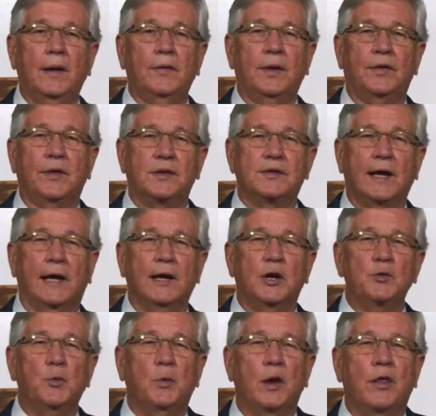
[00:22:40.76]
the
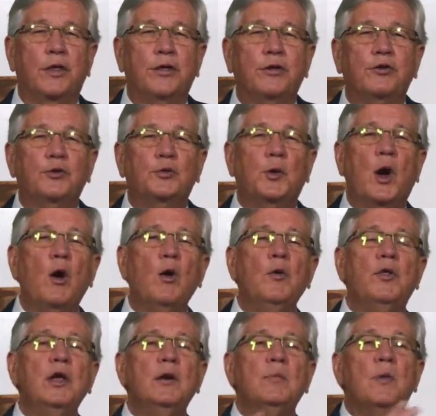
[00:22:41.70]
sailors would throw
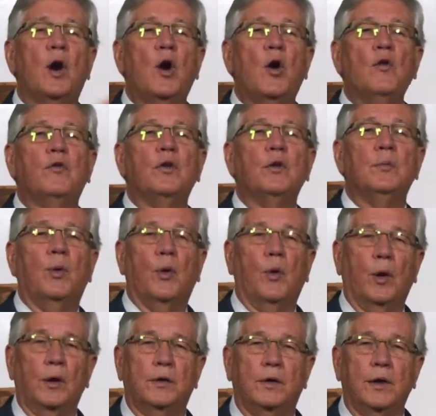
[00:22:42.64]
them
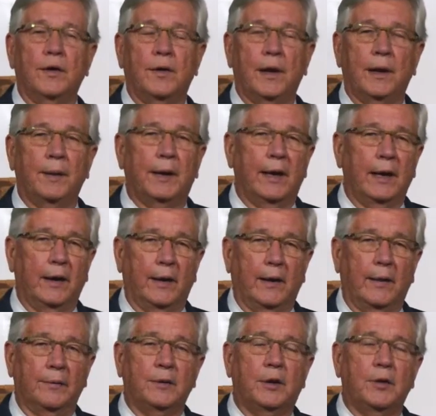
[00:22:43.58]
overboard to their
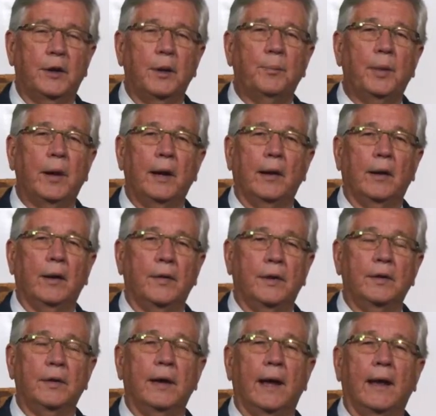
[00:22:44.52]
peril, their
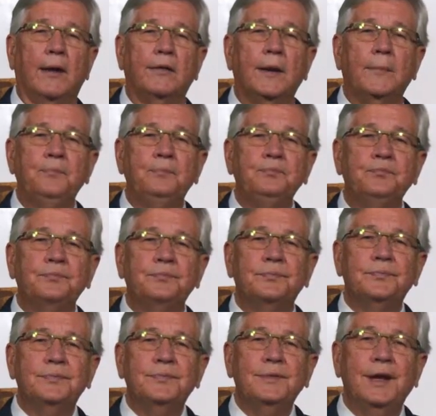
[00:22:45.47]
death,
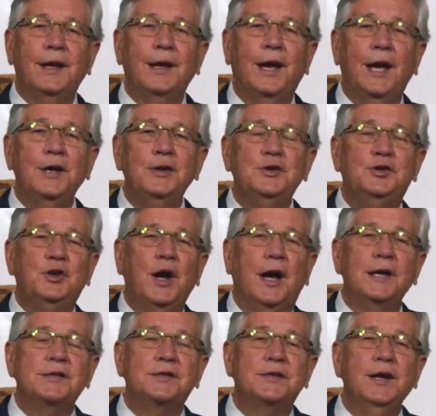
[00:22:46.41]

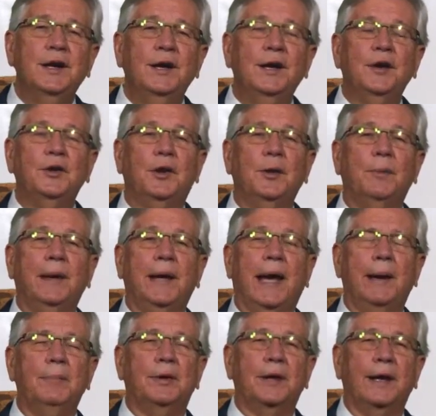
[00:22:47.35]
just to be
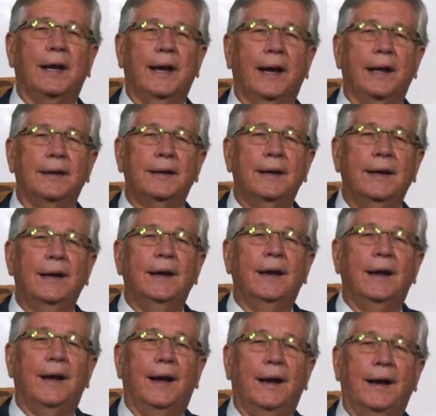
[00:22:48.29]
able to get
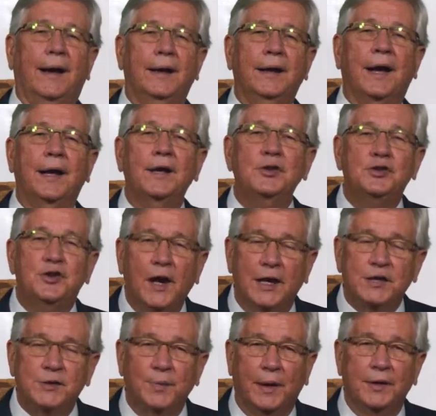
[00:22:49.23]
an
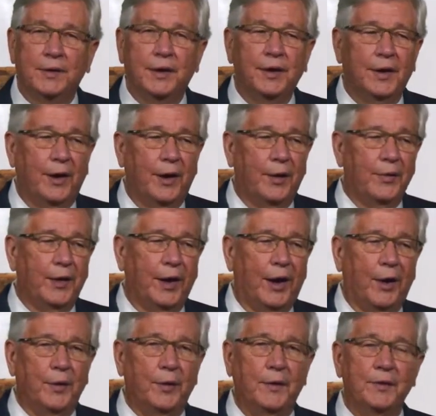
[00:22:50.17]
adjustment on the
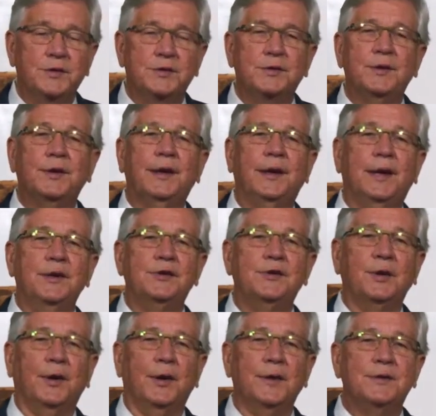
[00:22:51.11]
owner's
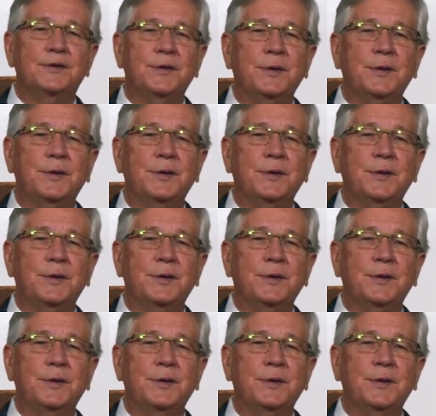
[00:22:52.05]
insurance.